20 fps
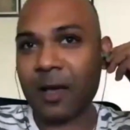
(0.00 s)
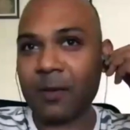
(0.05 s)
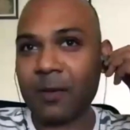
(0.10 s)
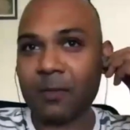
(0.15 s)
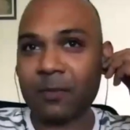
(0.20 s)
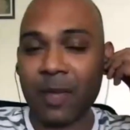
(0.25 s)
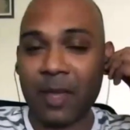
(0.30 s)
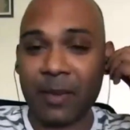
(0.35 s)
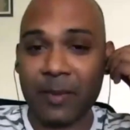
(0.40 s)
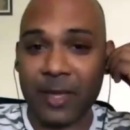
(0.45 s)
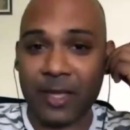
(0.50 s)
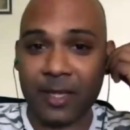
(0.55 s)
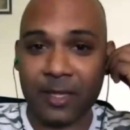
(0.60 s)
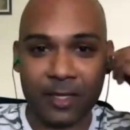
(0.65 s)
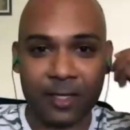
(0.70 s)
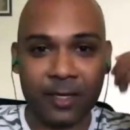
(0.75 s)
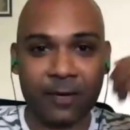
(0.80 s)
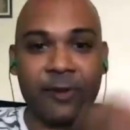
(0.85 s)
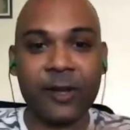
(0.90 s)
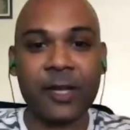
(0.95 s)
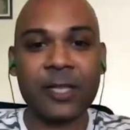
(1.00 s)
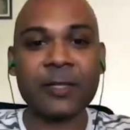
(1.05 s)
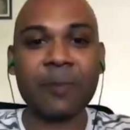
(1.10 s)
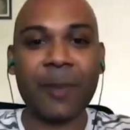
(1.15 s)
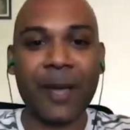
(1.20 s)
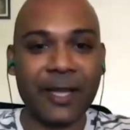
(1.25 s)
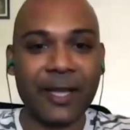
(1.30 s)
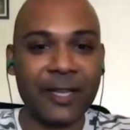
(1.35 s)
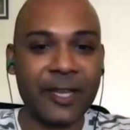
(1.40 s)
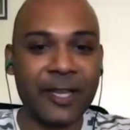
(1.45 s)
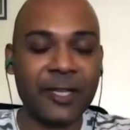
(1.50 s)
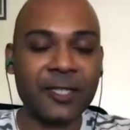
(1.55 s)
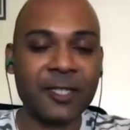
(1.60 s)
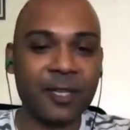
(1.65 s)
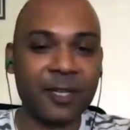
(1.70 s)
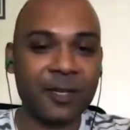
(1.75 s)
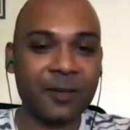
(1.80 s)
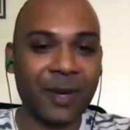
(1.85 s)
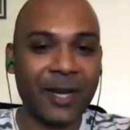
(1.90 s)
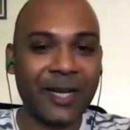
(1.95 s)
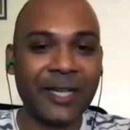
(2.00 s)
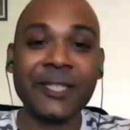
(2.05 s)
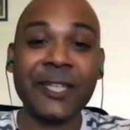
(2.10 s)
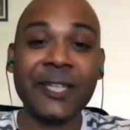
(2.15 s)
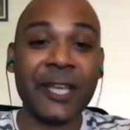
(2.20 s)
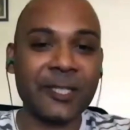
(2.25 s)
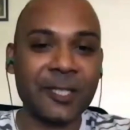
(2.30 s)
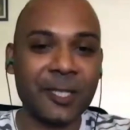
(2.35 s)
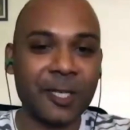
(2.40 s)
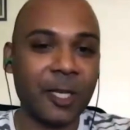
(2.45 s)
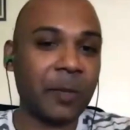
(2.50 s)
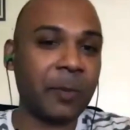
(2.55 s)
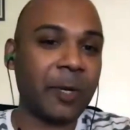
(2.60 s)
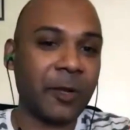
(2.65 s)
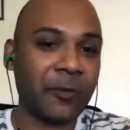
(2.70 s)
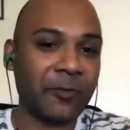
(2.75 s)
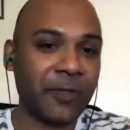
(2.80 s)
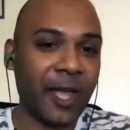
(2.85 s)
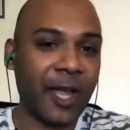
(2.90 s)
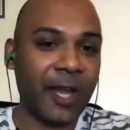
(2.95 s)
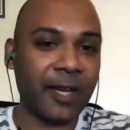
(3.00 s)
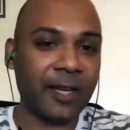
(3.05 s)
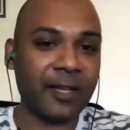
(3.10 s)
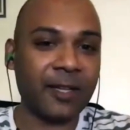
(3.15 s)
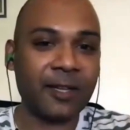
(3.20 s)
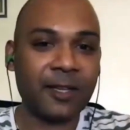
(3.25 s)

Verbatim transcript: maybe reverse migration might change a little bit of that.